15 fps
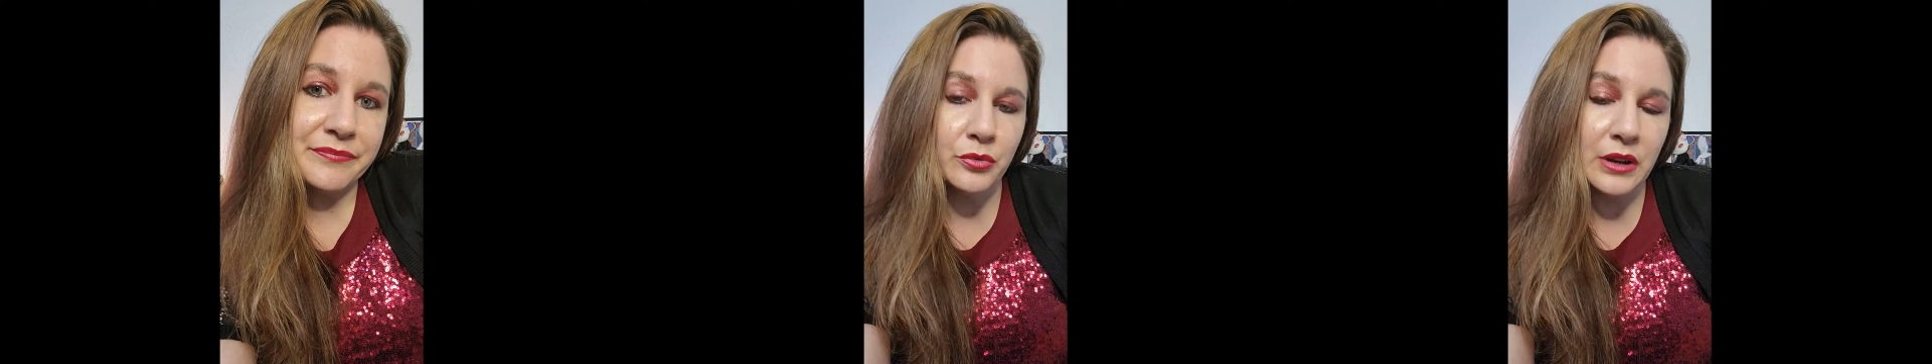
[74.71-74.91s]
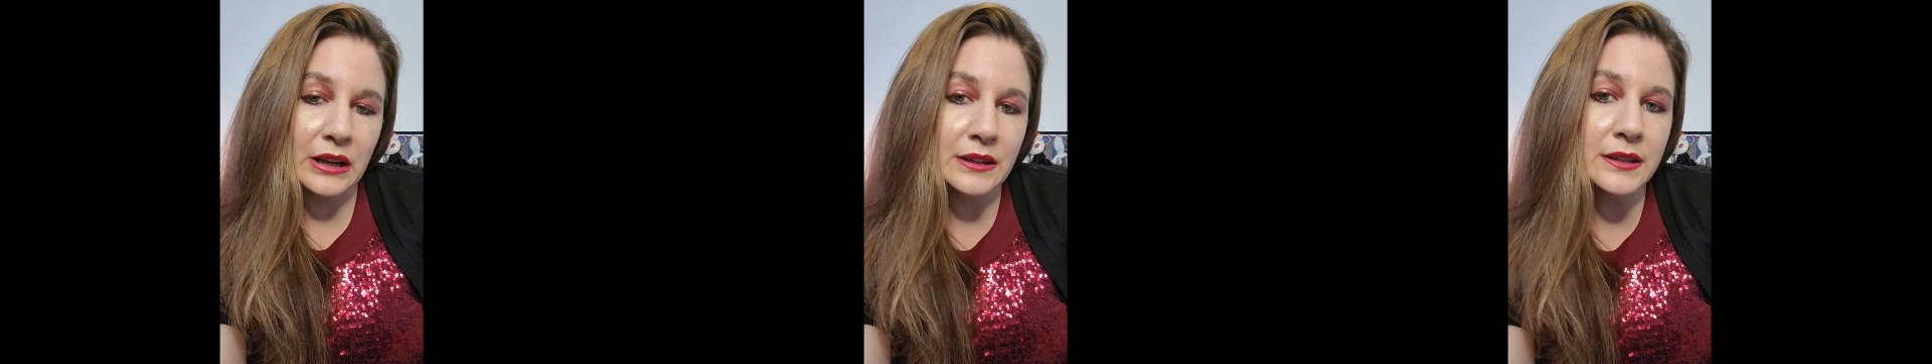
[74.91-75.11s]

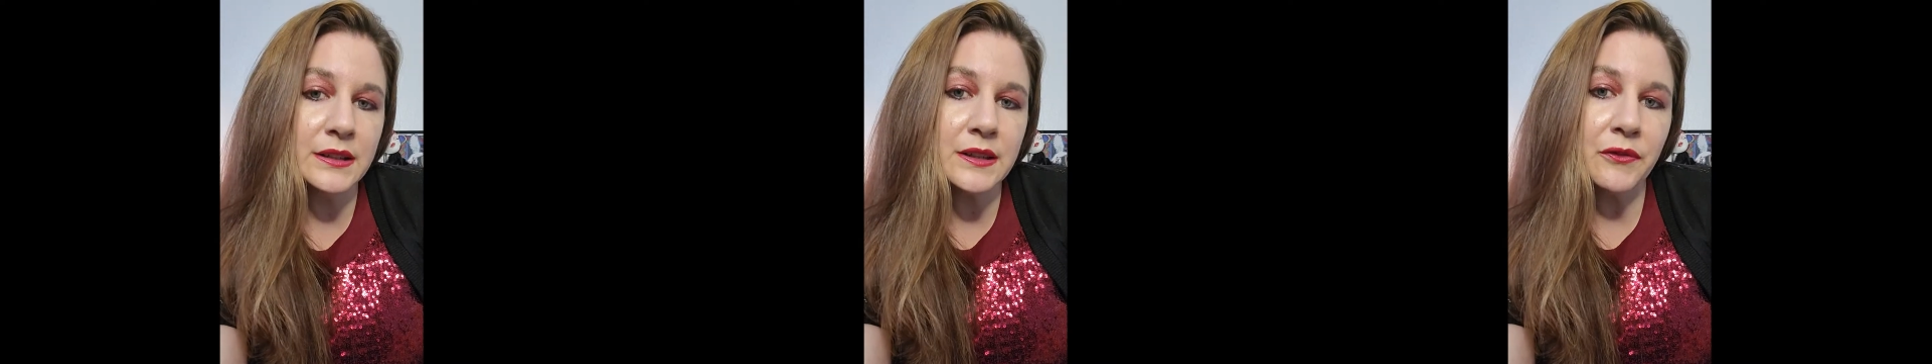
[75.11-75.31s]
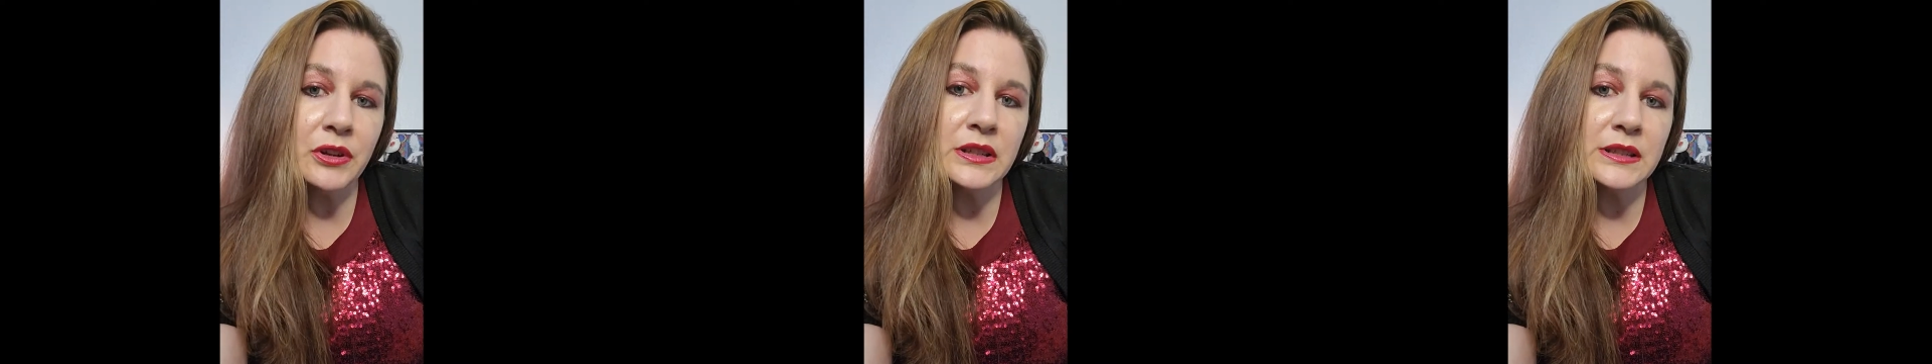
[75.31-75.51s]

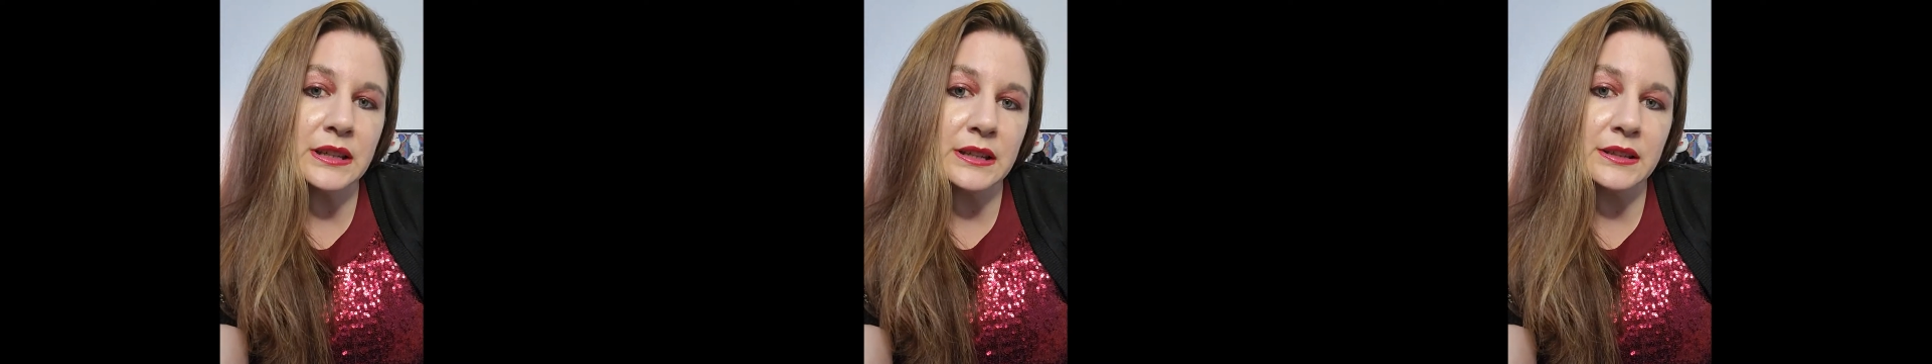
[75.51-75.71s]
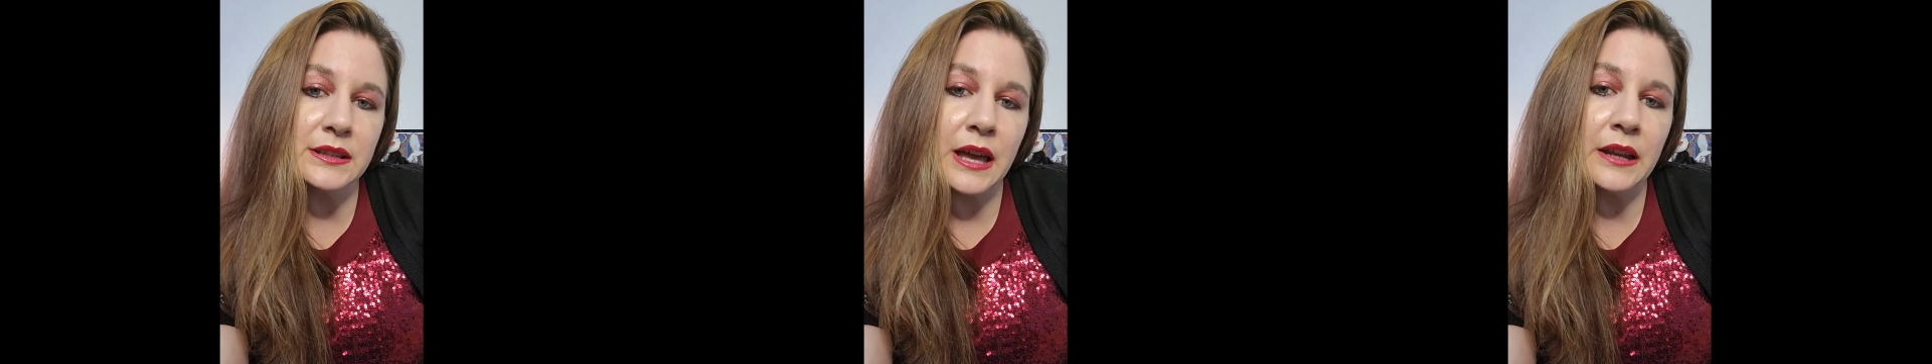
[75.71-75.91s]

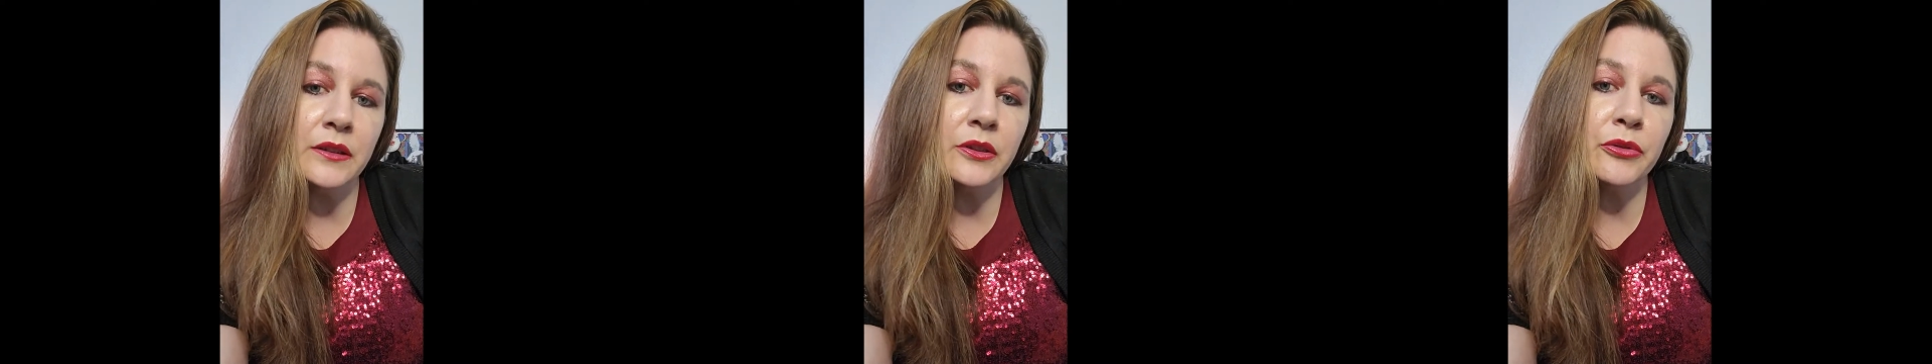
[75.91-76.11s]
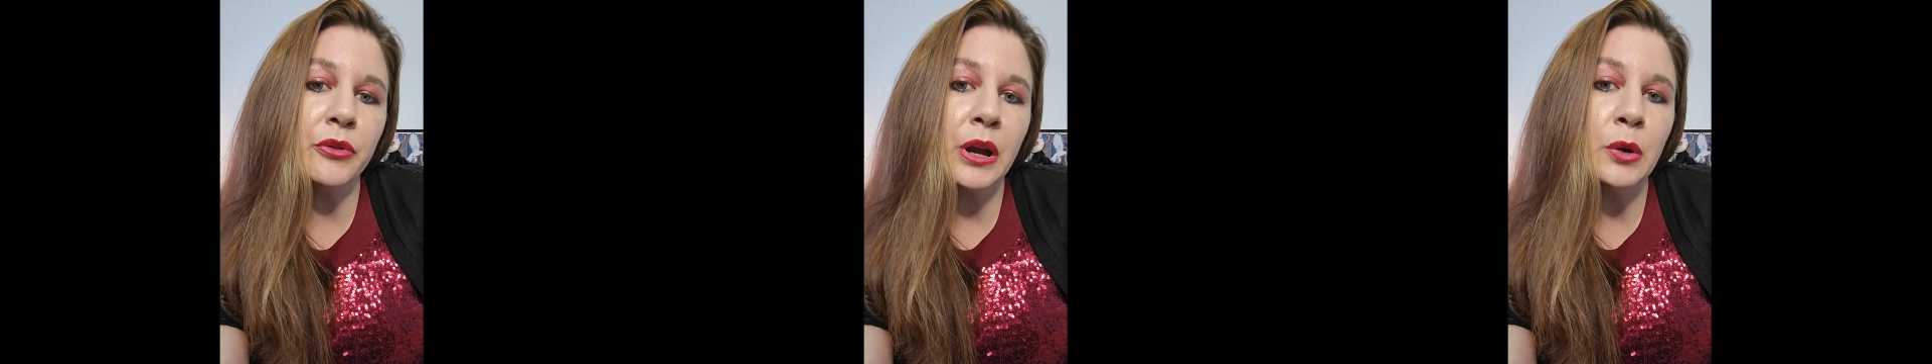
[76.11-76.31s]
1976, Ed
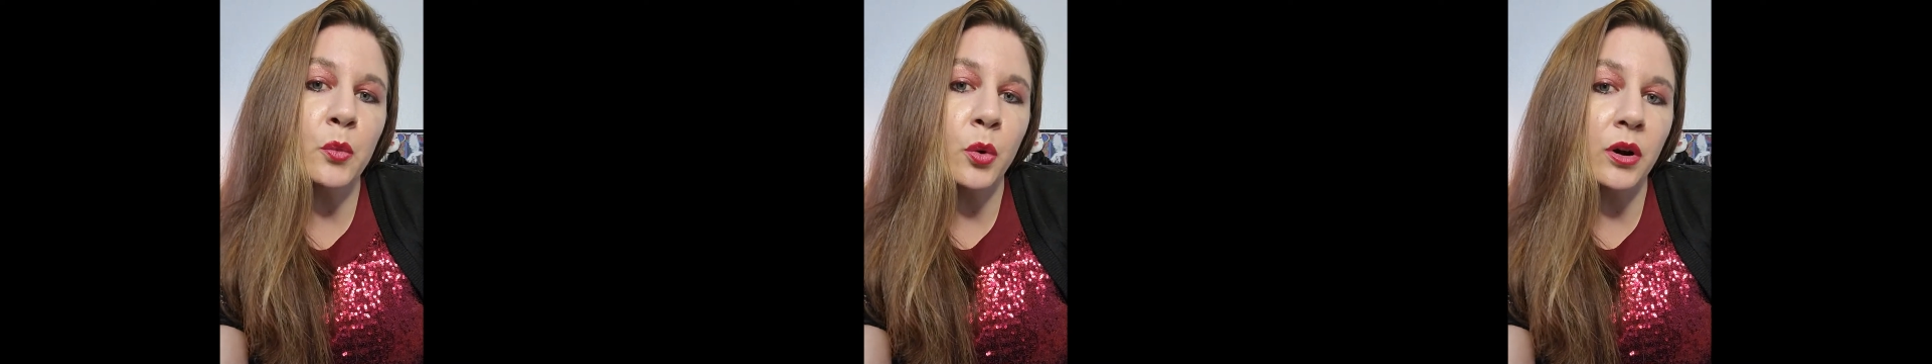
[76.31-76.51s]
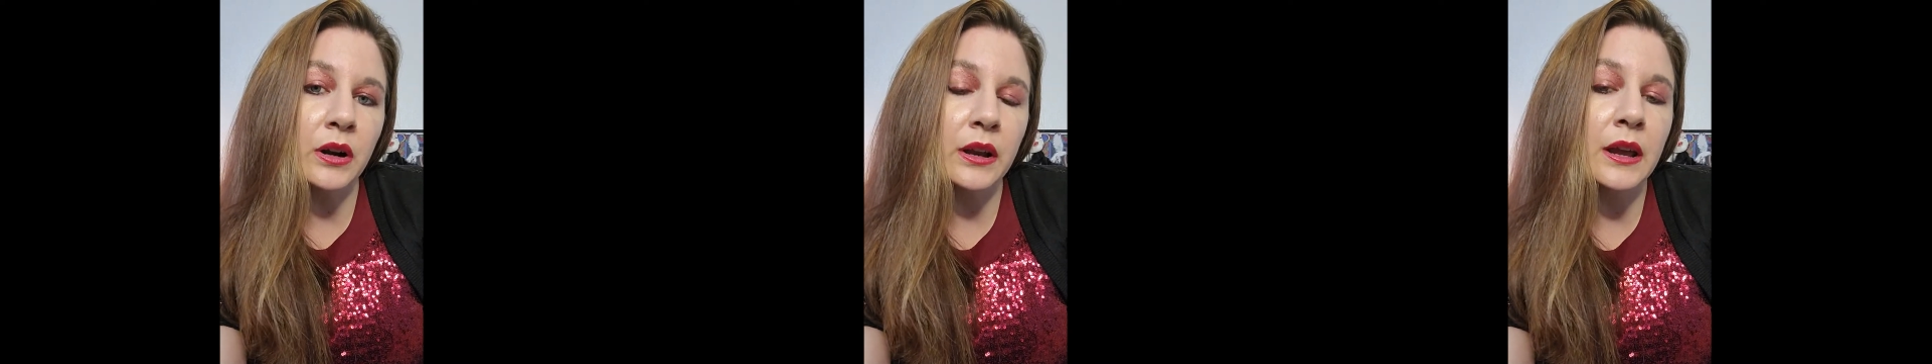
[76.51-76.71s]
and Lorraine
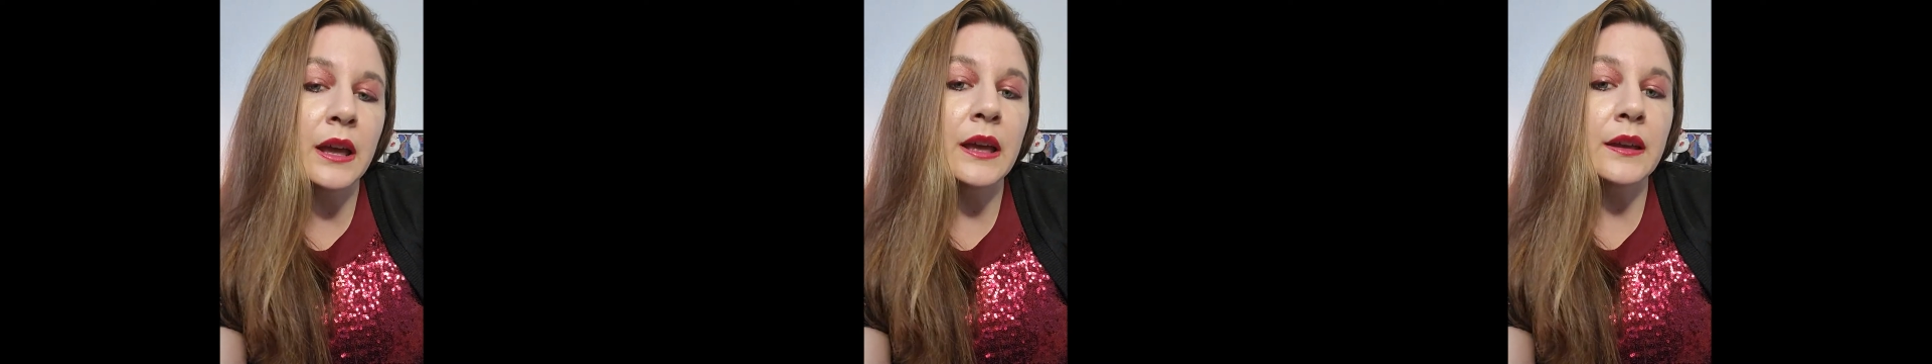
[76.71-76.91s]
Warren